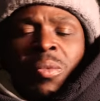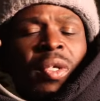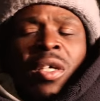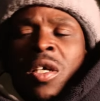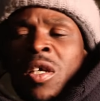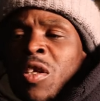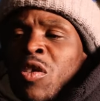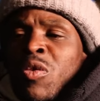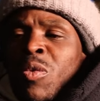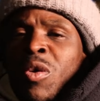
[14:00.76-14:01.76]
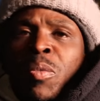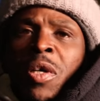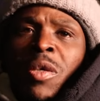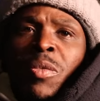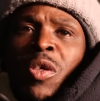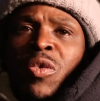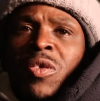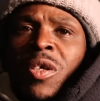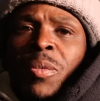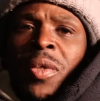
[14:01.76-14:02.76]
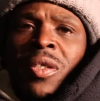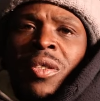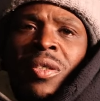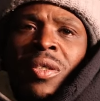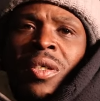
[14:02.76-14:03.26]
man, then you want to pay me crumb money